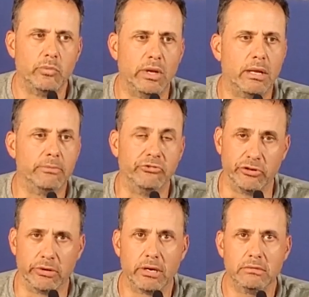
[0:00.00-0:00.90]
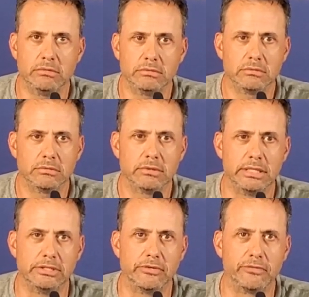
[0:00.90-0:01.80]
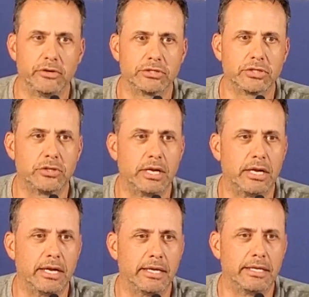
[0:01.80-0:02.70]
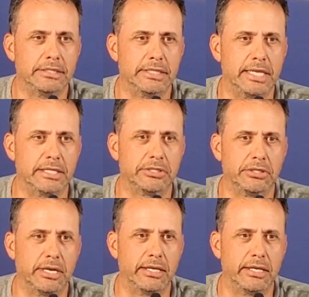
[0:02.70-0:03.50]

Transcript: Well, zero is the first is the answer.